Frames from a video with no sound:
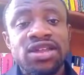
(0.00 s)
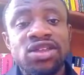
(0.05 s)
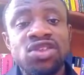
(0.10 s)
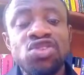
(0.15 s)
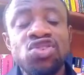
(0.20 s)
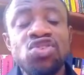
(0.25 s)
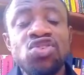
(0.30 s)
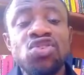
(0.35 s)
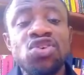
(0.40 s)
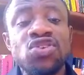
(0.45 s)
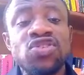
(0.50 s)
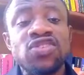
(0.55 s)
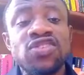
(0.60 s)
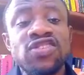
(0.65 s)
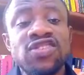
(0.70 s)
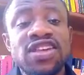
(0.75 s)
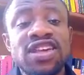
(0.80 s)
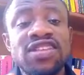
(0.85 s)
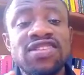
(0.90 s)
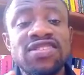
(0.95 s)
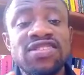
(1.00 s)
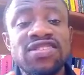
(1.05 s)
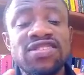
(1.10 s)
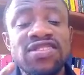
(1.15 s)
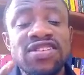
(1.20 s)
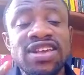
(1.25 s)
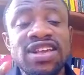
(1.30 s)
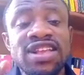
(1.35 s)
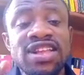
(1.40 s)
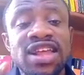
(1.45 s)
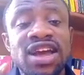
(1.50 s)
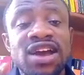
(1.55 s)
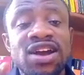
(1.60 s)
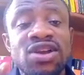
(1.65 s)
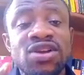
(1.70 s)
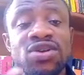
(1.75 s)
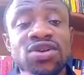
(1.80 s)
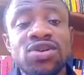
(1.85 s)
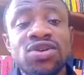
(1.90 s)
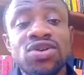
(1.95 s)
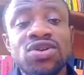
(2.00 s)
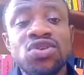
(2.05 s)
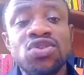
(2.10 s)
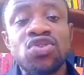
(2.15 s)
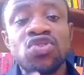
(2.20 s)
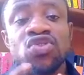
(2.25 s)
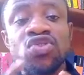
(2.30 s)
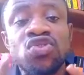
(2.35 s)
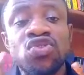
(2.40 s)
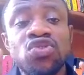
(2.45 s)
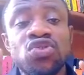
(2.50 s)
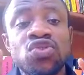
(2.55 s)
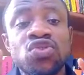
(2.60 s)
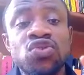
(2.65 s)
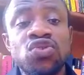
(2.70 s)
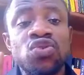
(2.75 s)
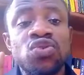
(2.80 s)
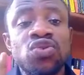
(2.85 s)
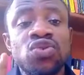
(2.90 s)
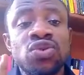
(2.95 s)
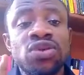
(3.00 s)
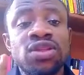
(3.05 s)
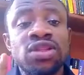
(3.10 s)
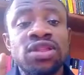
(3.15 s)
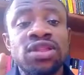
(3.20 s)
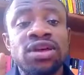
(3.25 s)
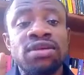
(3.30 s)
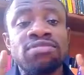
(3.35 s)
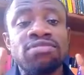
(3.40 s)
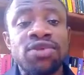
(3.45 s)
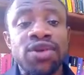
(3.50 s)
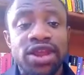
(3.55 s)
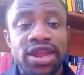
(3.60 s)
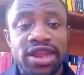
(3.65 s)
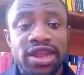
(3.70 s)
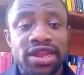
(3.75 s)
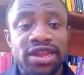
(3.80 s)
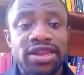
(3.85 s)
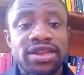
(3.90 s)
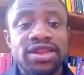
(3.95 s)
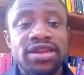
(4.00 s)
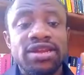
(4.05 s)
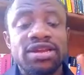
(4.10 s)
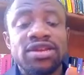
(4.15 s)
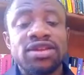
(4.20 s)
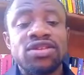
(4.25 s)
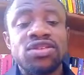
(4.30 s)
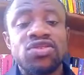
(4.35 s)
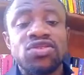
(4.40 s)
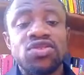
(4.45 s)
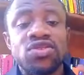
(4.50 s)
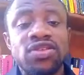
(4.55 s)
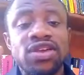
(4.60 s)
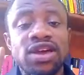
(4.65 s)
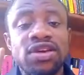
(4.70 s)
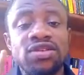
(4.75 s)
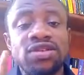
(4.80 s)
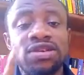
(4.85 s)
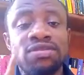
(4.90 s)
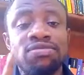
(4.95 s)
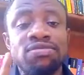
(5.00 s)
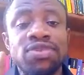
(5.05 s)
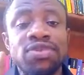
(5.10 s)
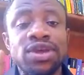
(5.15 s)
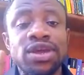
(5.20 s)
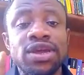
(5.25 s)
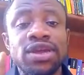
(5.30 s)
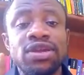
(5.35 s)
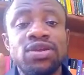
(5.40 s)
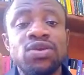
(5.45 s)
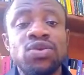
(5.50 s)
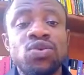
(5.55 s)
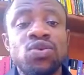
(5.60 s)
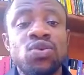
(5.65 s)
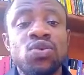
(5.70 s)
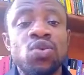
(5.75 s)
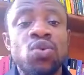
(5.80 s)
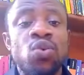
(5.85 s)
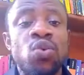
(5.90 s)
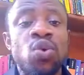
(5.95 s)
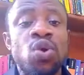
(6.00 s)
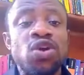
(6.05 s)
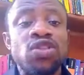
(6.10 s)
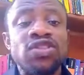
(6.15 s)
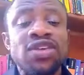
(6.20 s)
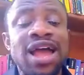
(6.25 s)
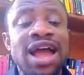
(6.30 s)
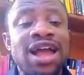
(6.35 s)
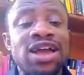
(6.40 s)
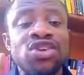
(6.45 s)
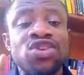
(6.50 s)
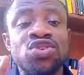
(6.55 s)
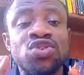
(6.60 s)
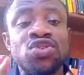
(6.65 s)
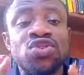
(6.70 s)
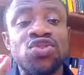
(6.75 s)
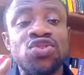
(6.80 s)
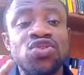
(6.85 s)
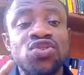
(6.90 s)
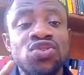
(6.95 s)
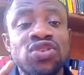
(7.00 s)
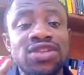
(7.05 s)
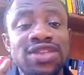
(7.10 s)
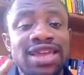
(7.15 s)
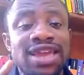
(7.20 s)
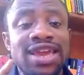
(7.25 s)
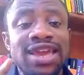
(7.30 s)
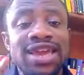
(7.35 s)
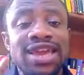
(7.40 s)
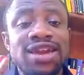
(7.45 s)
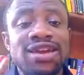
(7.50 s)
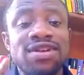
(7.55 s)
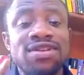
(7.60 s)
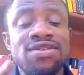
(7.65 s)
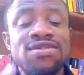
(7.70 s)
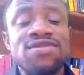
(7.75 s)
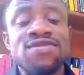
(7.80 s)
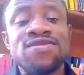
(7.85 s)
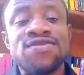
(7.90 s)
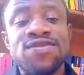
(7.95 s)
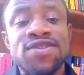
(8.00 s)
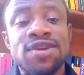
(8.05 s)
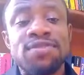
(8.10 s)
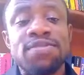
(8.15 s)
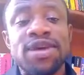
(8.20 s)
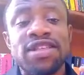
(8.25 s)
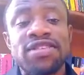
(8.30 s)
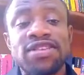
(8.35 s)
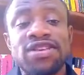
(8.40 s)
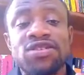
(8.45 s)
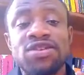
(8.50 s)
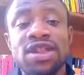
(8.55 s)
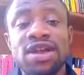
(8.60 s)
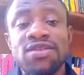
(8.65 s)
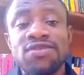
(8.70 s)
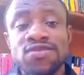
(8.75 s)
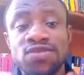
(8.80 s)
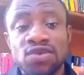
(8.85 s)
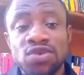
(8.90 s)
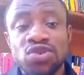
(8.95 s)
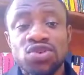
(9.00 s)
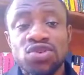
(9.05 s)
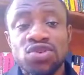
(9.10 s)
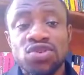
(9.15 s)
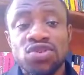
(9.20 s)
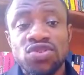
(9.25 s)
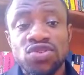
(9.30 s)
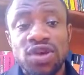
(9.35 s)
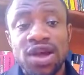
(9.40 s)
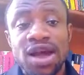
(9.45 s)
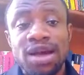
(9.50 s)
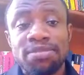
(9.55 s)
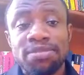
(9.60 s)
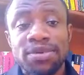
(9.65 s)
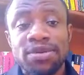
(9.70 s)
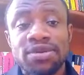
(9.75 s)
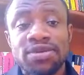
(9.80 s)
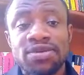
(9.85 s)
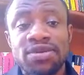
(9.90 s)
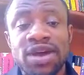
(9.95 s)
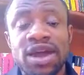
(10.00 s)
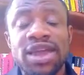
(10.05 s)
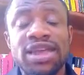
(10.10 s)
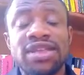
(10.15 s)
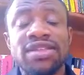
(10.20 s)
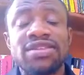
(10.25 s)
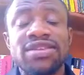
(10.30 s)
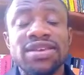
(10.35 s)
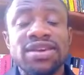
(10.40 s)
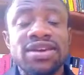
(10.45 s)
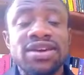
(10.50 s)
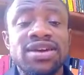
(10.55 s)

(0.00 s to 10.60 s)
Neurons send signal to the brain to tell the brain what action to take for a particular function to happen, right?